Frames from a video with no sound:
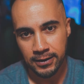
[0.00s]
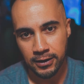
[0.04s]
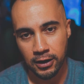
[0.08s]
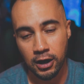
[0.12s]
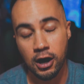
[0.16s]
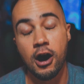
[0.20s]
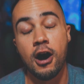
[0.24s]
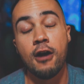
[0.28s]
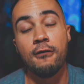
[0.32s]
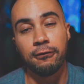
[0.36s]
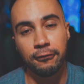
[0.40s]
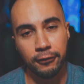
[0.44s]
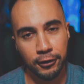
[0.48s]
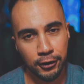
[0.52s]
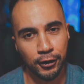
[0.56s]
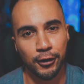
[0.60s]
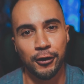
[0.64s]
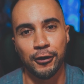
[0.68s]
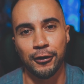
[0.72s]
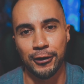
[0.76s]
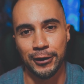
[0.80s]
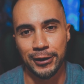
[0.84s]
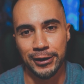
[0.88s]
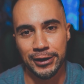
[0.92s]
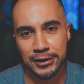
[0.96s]
of
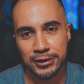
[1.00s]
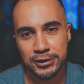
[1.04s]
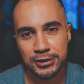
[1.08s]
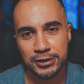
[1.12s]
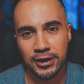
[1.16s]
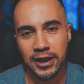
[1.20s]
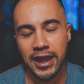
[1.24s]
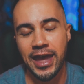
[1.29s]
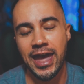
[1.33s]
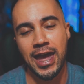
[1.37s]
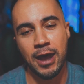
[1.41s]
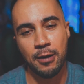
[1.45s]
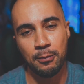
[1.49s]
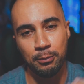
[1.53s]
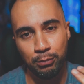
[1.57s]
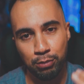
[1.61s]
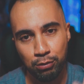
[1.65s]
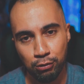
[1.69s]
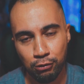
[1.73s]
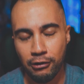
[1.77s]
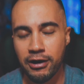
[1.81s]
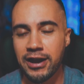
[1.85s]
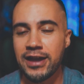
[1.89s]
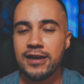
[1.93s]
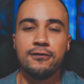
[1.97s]
courage and
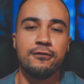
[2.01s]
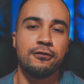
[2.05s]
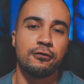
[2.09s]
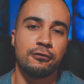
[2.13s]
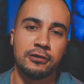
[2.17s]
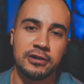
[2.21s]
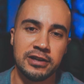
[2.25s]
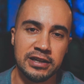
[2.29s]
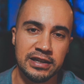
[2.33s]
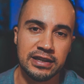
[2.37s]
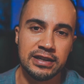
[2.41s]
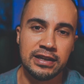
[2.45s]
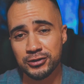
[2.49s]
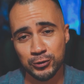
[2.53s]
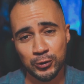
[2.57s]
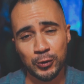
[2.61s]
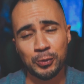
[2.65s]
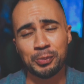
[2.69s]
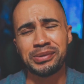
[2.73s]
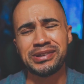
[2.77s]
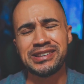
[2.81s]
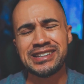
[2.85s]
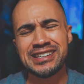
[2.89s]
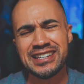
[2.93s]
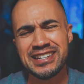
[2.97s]
bravery to
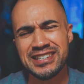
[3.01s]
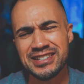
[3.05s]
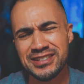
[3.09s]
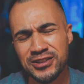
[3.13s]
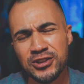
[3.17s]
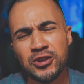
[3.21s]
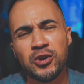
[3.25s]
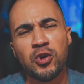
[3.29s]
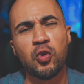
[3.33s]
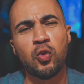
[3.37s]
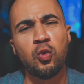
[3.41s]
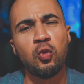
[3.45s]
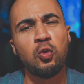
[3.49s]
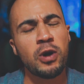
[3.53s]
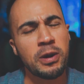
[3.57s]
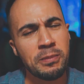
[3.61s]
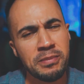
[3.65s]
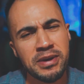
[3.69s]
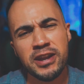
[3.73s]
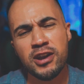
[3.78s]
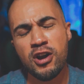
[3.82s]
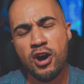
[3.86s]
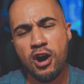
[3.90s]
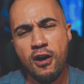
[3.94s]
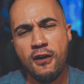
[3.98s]
please the
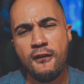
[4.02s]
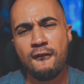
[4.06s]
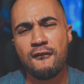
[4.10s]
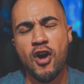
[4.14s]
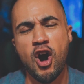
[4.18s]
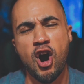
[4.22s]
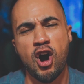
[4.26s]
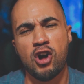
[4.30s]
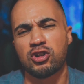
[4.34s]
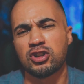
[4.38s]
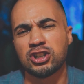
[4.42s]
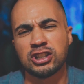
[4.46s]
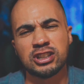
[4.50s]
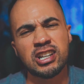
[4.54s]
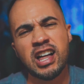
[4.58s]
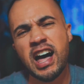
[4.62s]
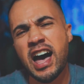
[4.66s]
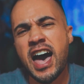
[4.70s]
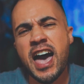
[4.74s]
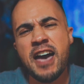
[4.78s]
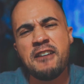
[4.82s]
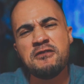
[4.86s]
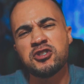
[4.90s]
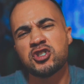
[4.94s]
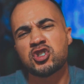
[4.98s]
women of our
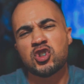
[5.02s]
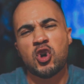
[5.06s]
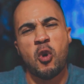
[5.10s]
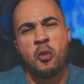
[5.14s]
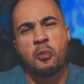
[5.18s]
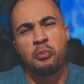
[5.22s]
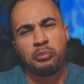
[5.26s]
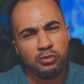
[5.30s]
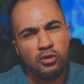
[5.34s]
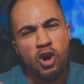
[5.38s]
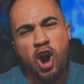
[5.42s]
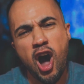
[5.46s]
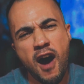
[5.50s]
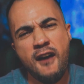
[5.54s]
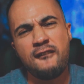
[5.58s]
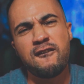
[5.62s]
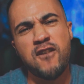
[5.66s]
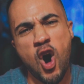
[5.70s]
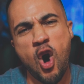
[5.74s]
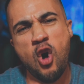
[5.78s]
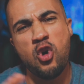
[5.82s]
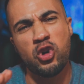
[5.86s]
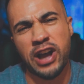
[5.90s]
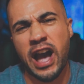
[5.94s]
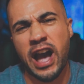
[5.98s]
lives. So bravo,